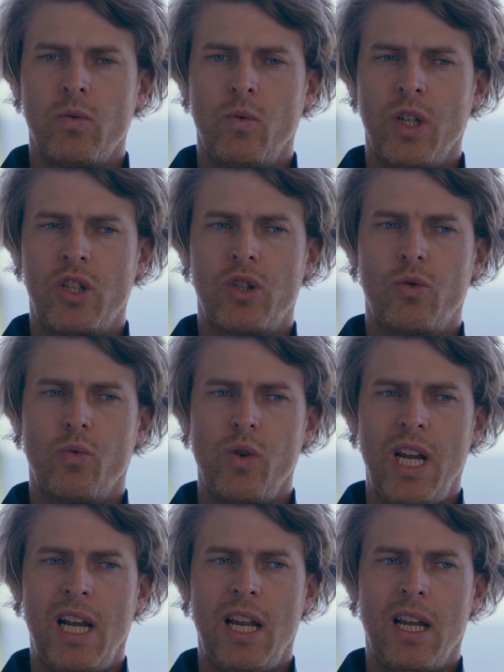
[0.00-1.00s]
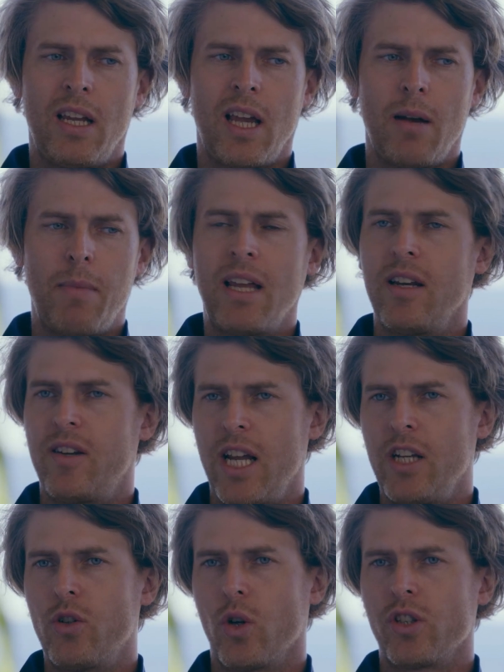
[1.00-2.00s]
which really can make it
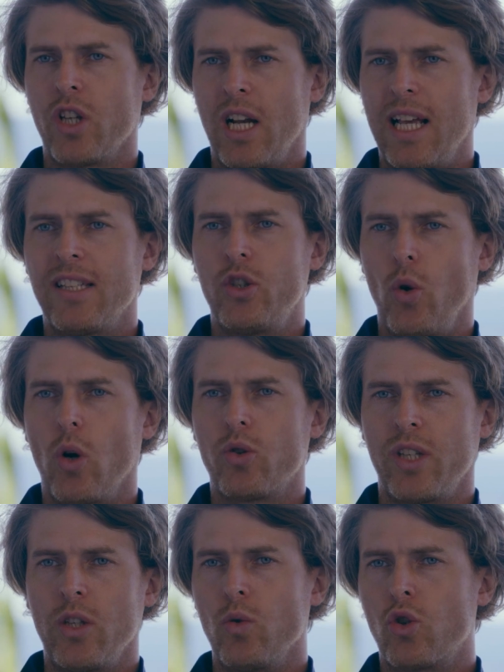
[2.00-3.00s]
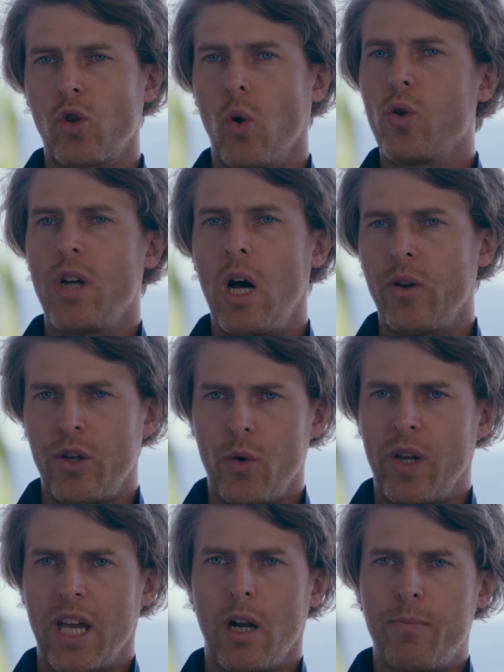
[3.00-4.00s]
dangerous unless you slow down and
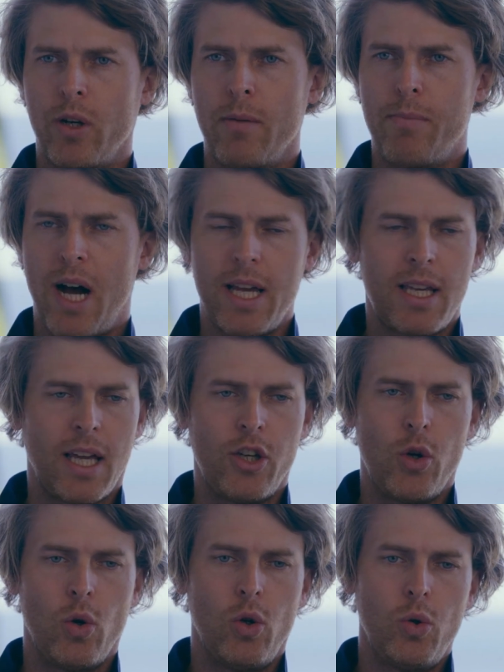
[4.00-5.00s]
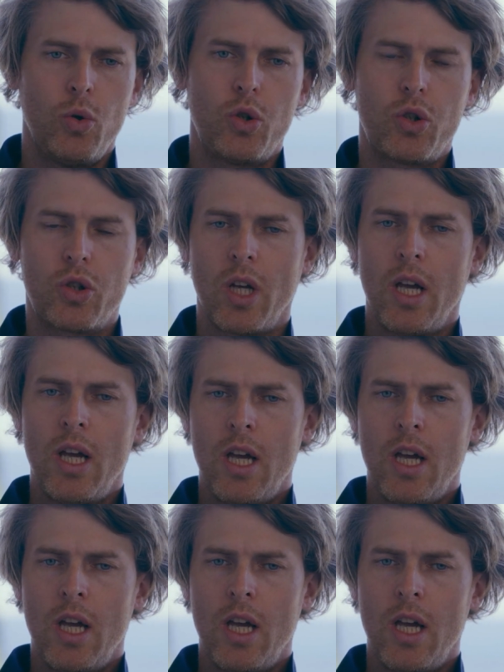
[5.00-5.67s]
you get up on a bike and you lose